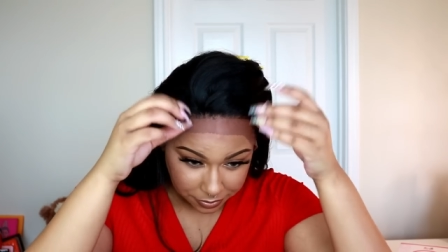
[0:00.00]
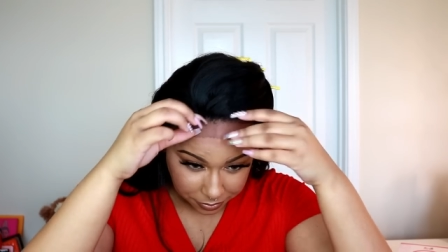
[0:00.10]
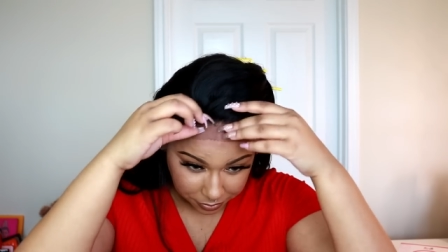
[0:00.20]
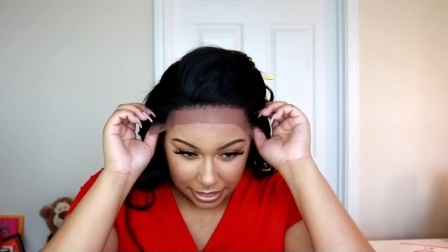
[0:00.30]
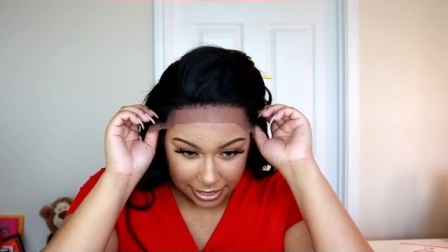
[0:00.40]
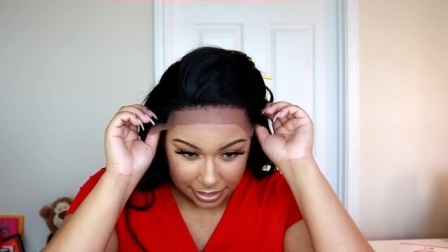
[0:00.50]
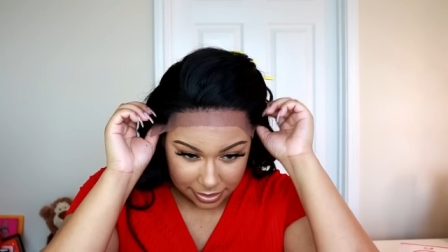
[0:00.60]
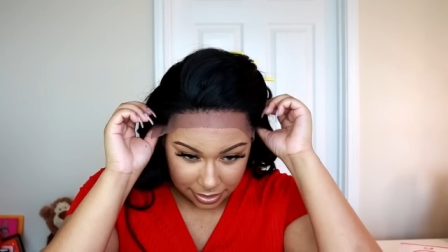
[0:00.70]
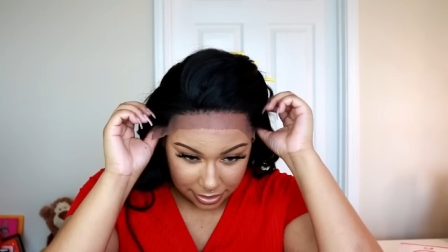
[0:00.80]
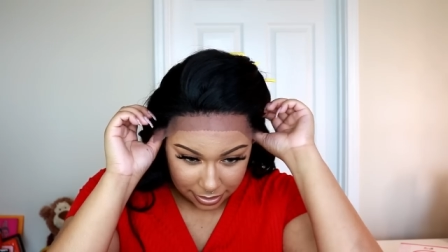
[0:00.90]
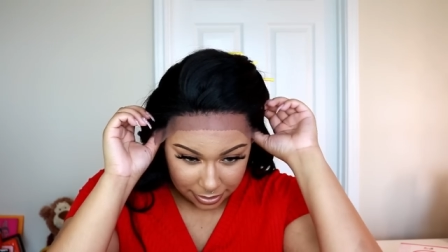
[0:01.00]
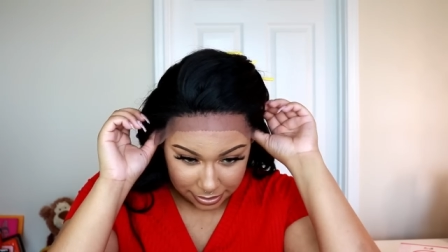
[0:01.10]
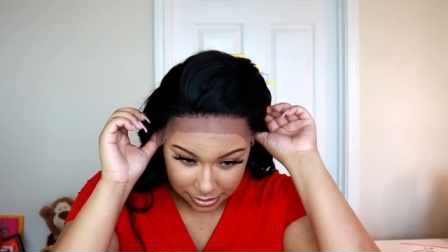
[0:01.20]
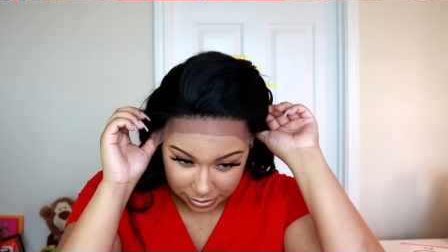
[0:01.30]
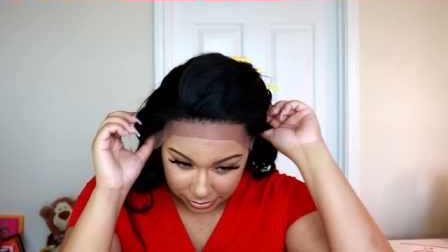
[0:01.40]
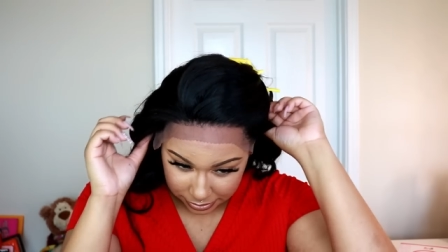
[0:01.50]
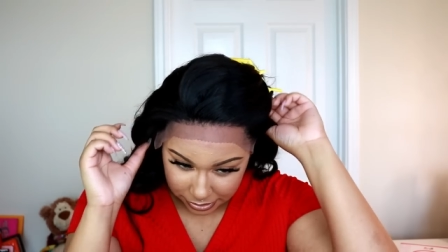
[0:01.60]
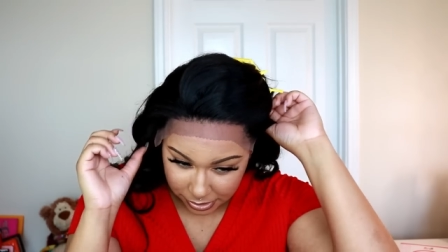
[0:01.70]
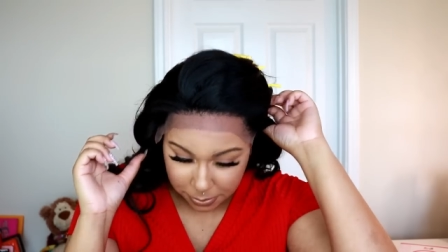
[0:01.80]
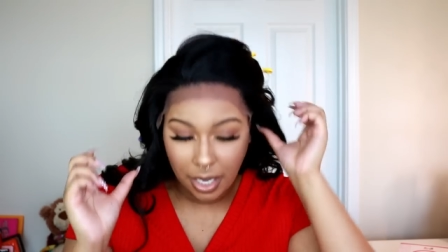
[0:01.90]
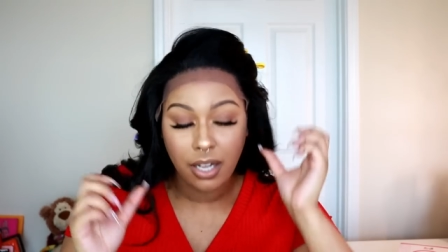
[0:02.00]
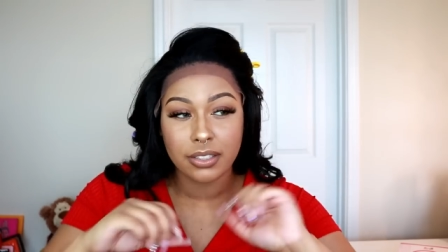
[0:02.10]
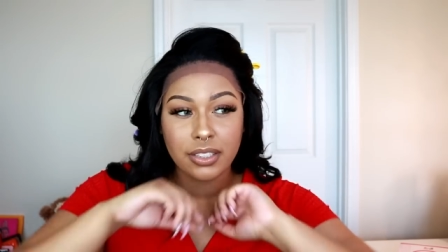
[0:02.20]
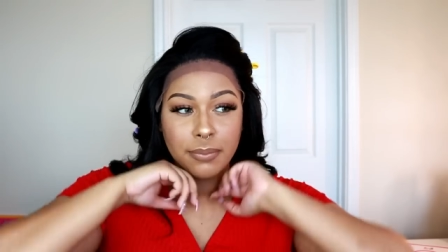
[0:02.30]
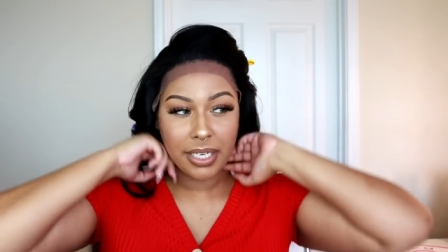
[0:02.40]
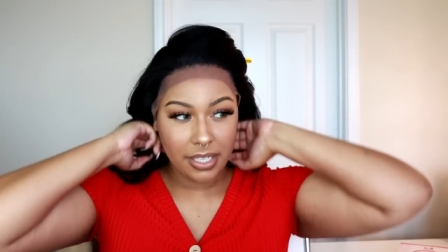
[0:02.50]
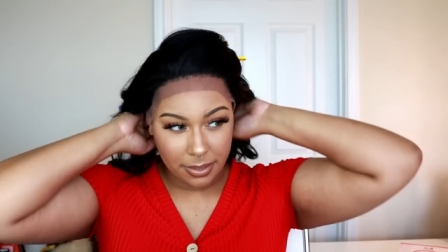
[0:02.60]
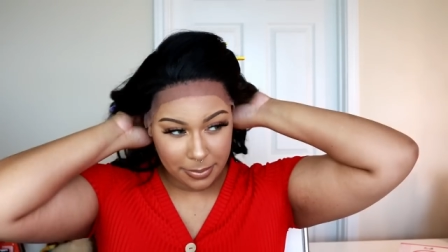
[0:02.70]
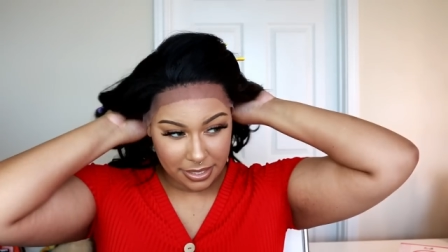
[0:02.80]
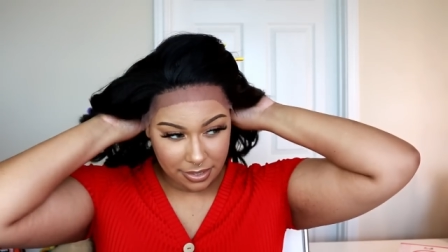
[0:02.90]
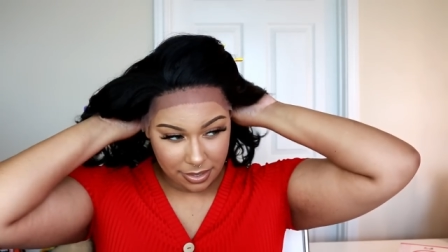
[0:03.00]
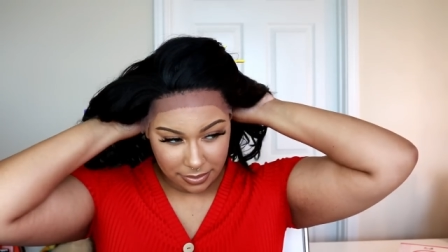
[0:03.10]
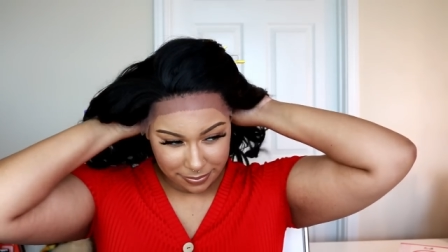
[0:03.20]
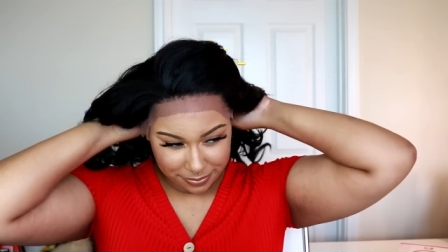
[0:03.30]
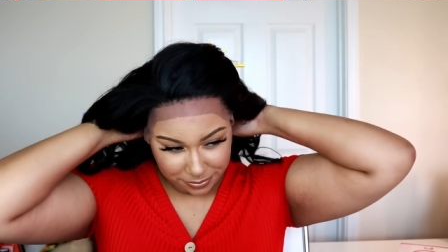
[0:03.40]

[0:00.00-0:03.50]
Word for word: It's like it's a small to medium. It's